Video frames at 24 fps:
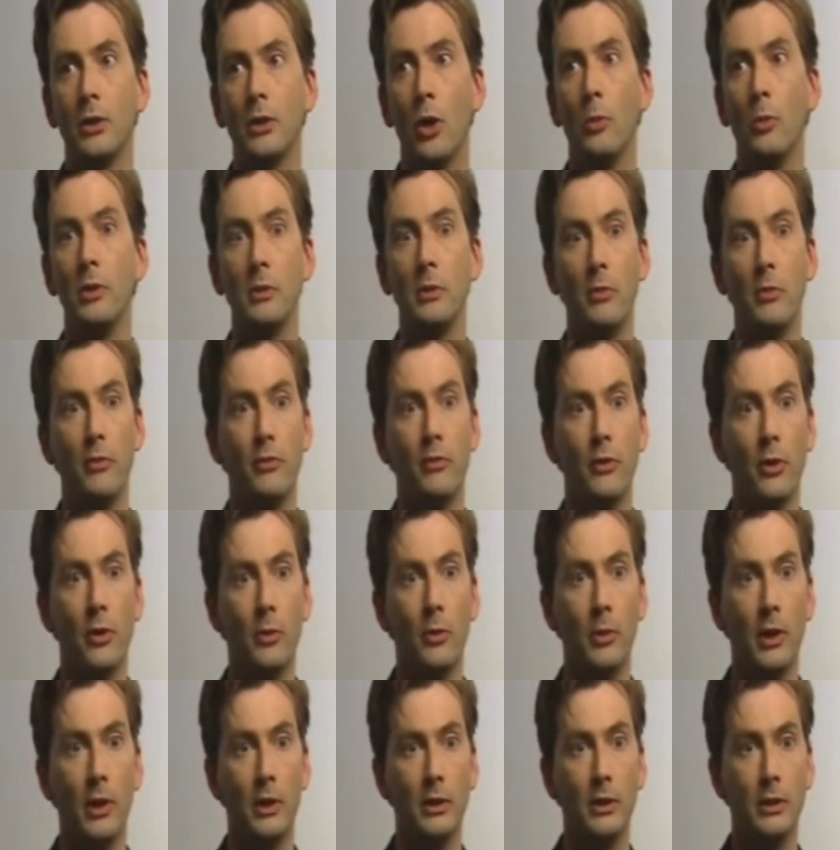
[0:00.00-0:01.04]
comedy
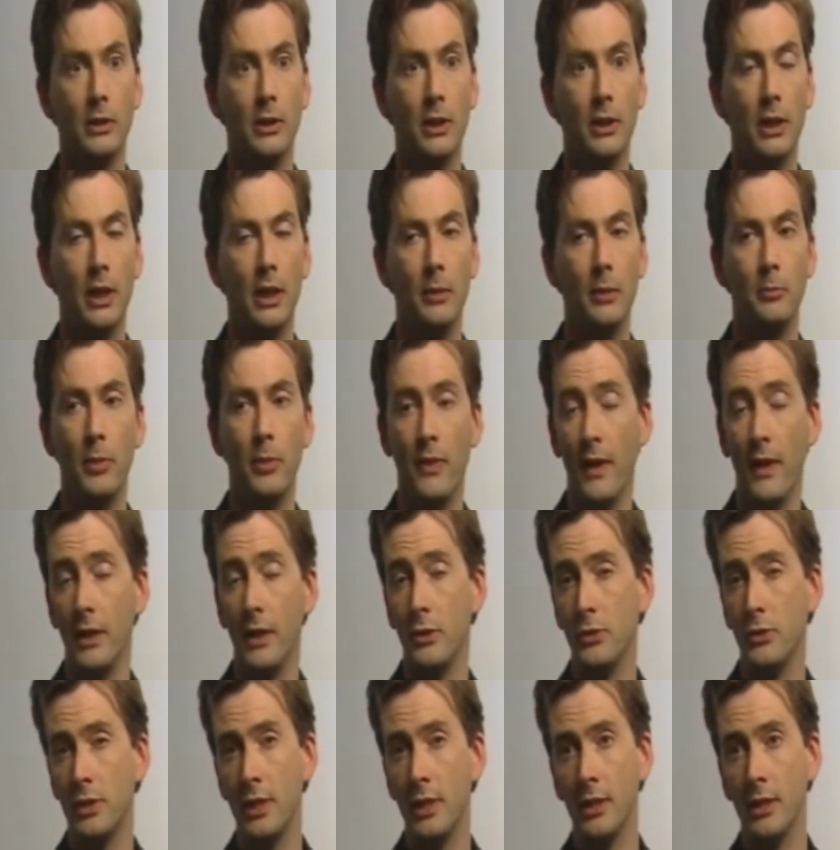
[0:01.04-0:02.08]
performer. But
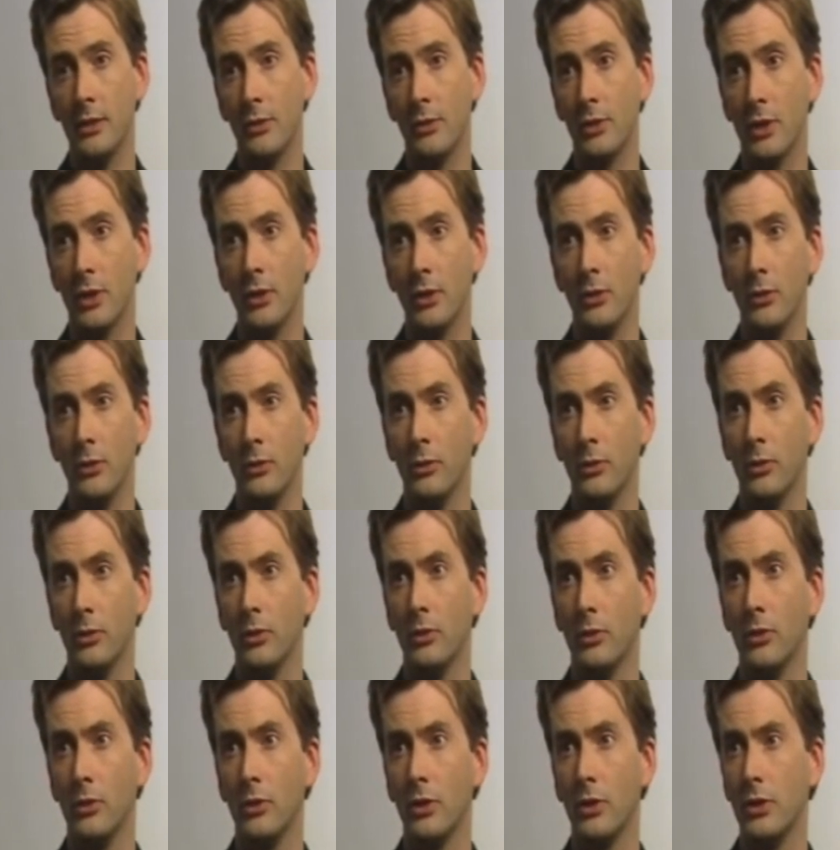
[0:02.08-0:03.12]
then you see in Doctor Who
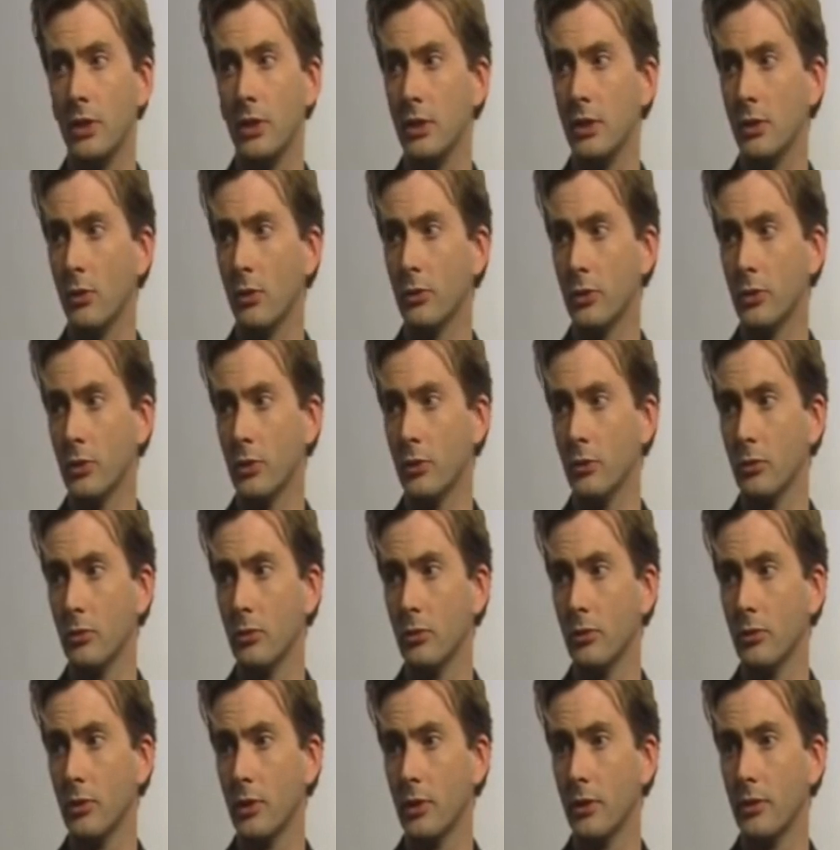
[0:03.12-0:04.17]
that she's also
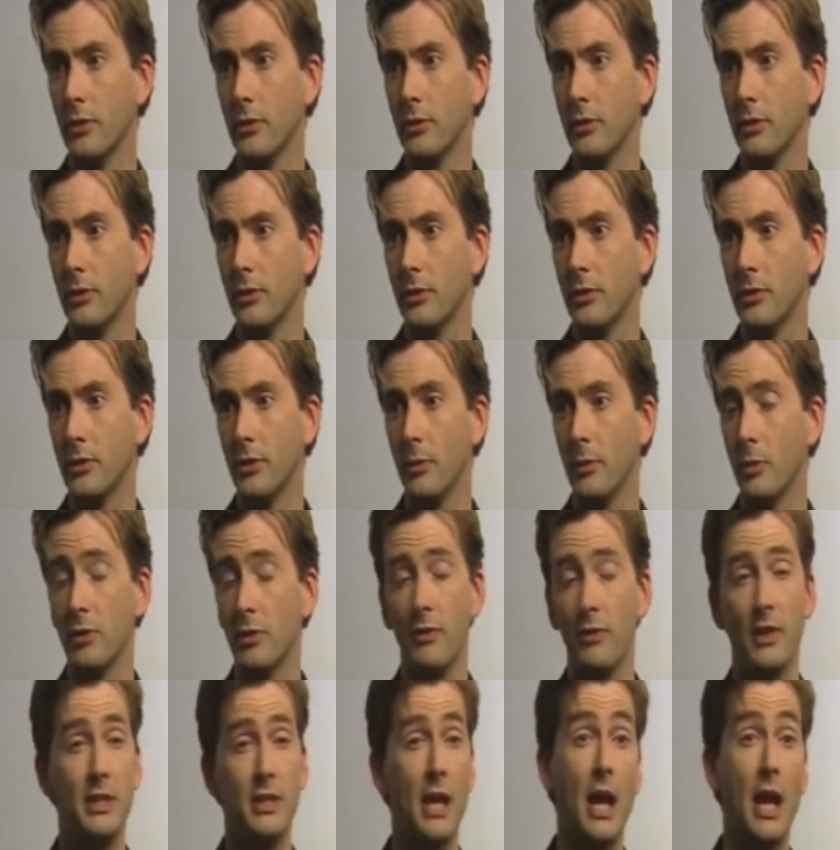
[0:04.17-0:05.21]
the
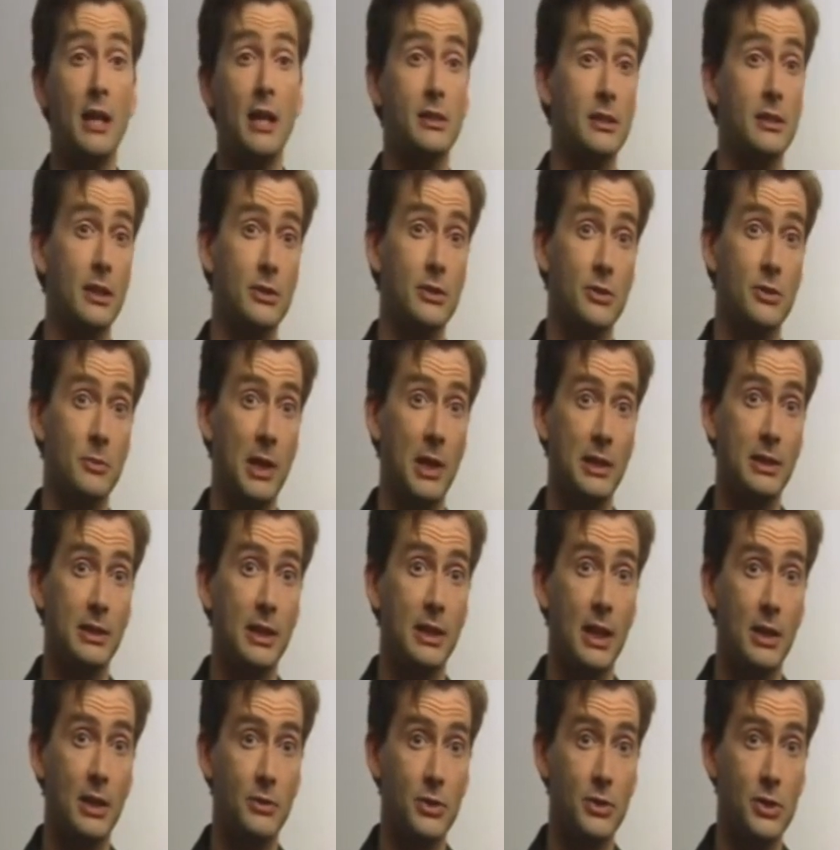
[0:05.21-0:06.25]
most fantastic
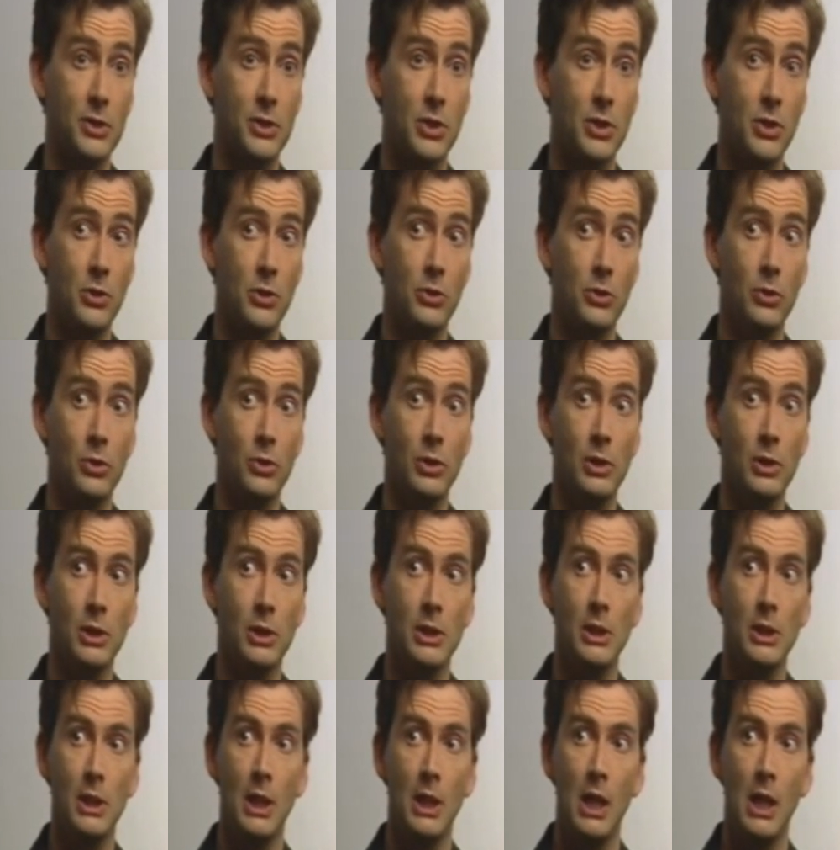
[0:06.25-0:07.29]
dramatic actress too.
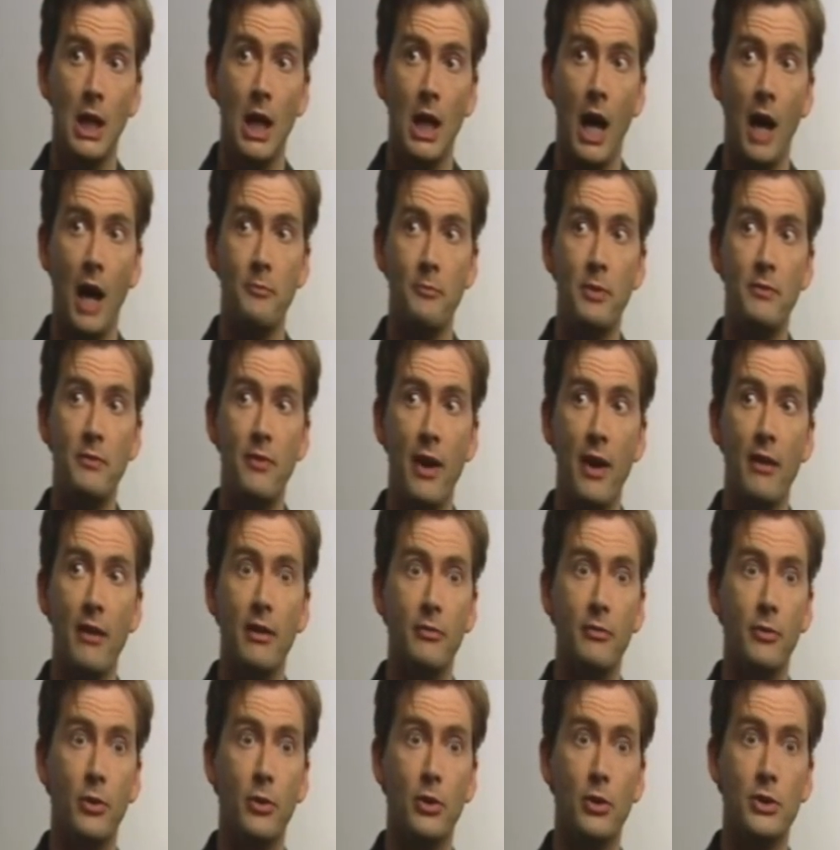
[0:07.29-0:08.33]
I've been
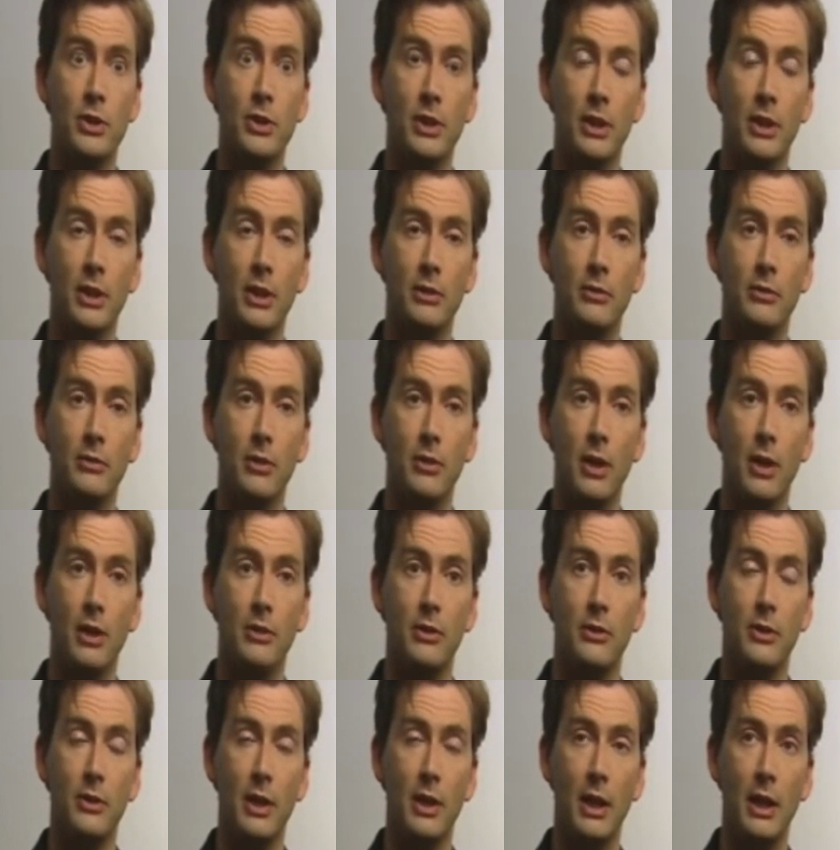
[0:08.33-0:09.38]
very fortunate
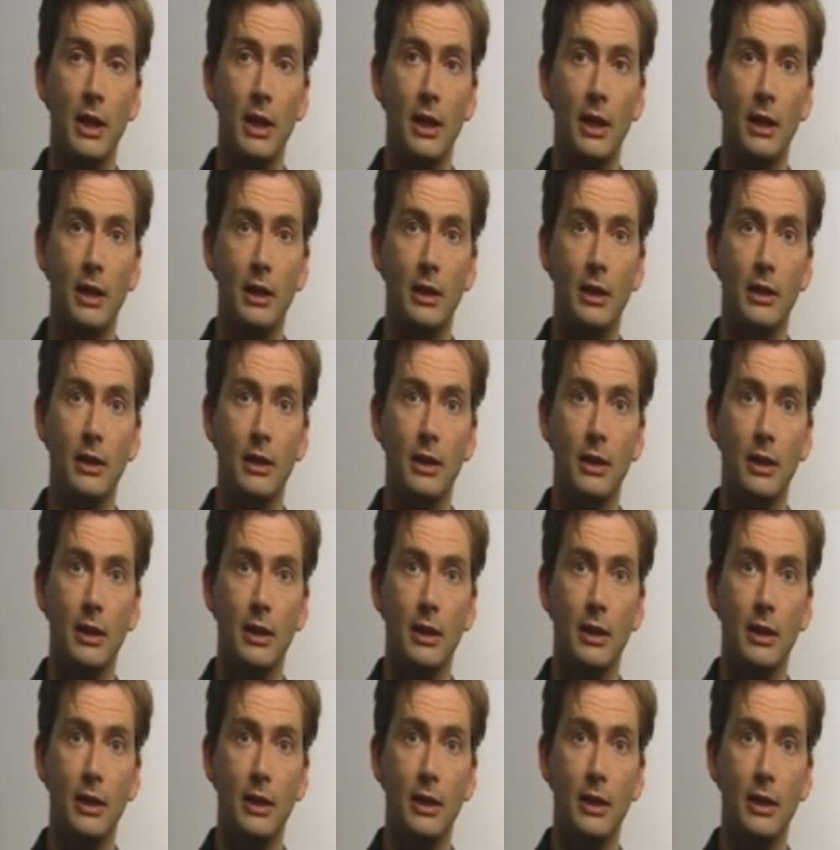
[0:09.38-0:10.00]
and